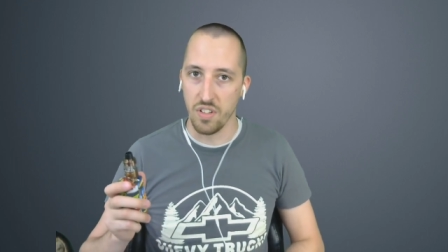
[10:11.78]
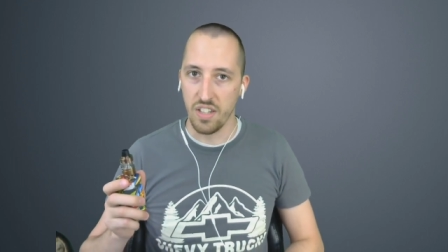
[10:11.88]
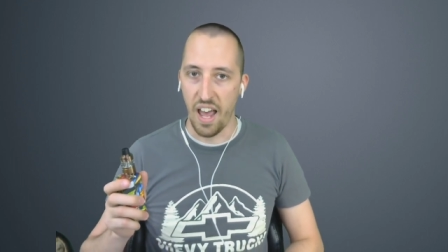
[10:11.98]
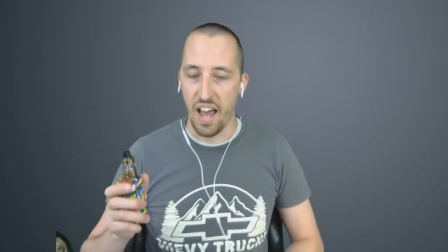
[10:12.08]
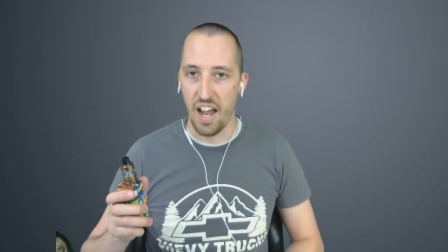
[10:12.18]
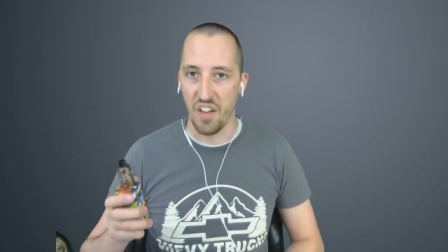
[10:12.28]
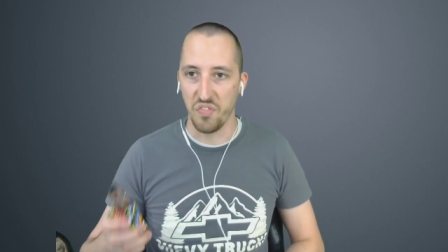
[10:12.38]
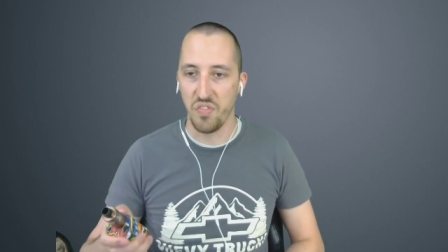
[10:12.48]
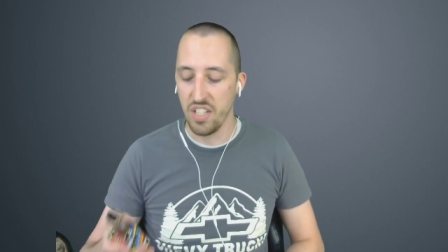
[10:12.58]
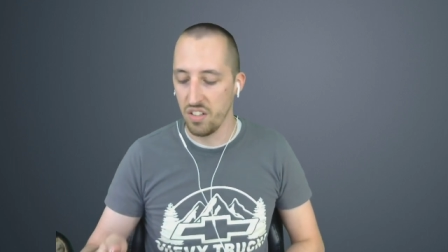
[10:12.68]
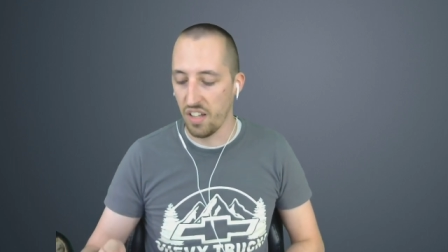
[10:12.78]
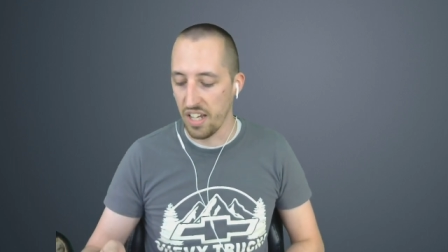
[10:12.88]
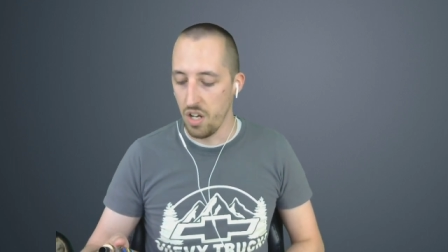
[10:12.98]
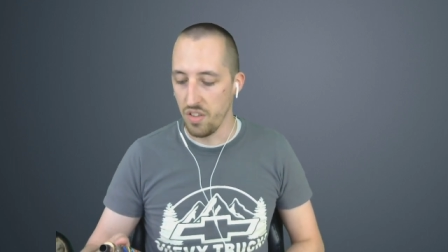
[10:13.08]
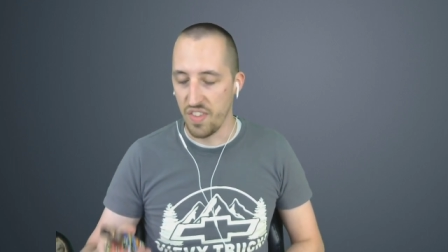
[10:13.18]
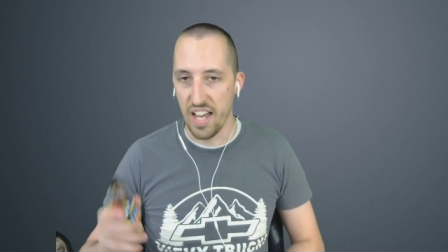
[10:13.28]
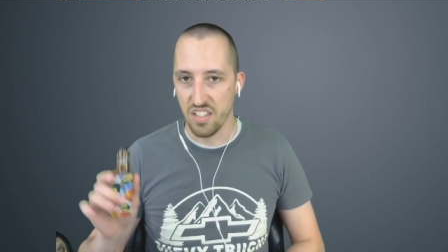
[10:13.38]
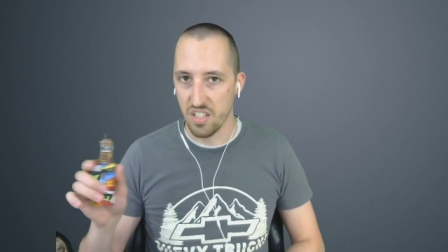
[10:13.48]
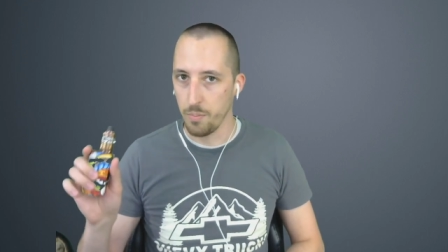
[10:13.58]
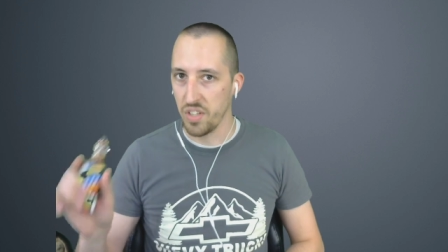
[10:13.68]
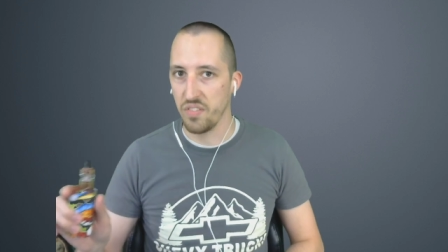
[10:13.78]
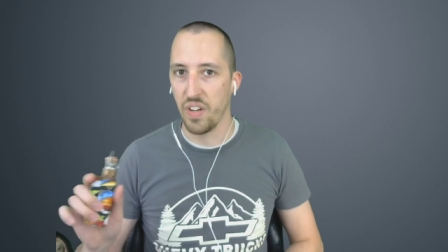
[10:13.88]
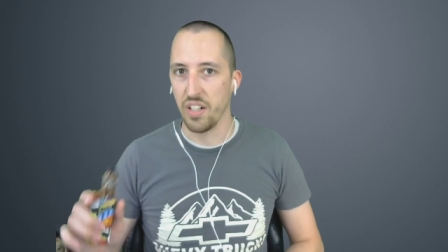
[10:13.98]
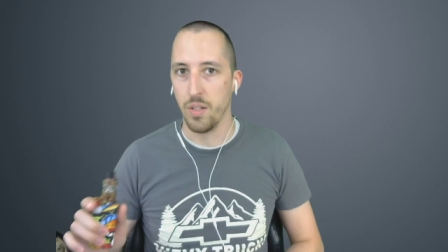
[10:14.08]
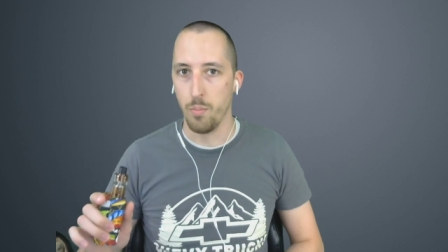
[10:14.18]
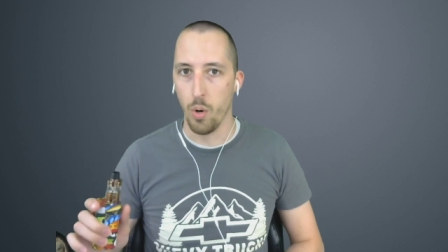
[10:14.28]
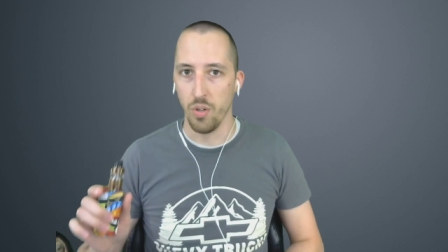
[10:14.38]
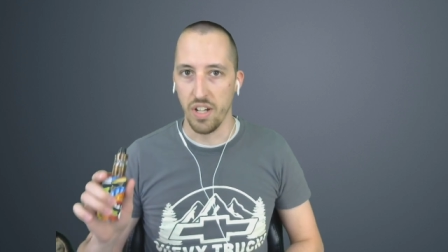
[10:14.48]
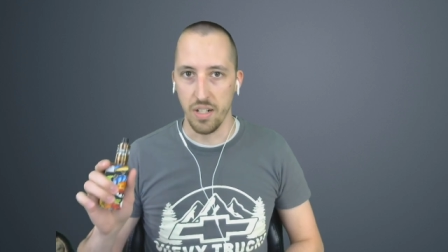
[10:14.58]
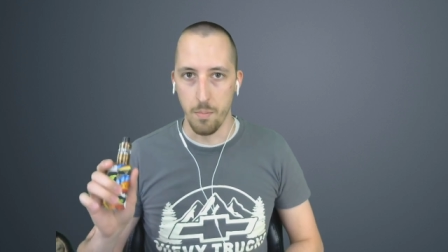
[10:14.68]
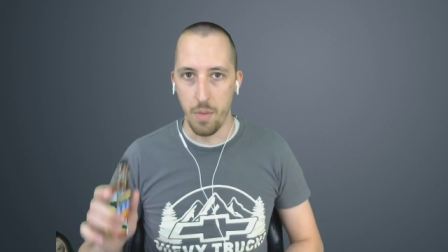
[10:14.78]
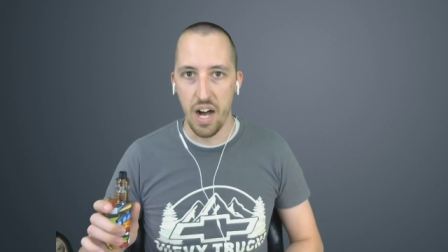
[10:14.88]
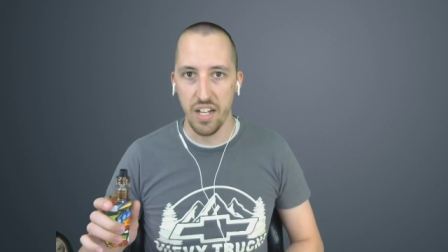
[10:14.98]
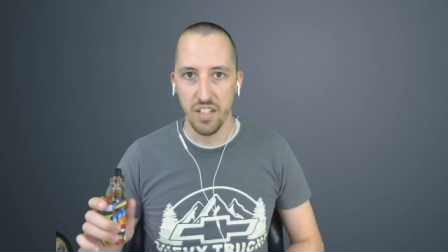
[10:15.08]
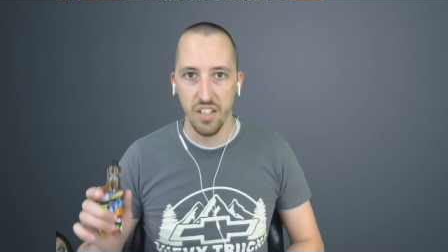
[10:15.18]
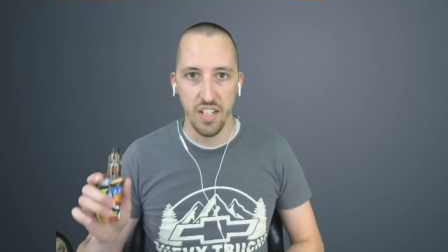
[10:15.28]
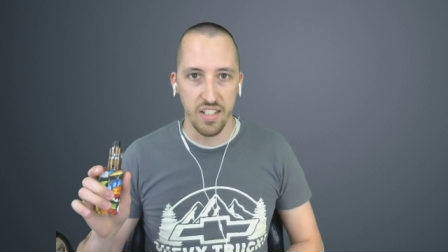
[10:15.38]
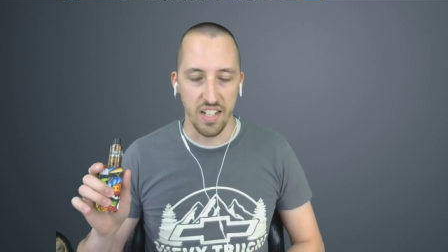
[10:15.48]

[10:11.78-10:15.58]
that I feel like that's something very important on a mod.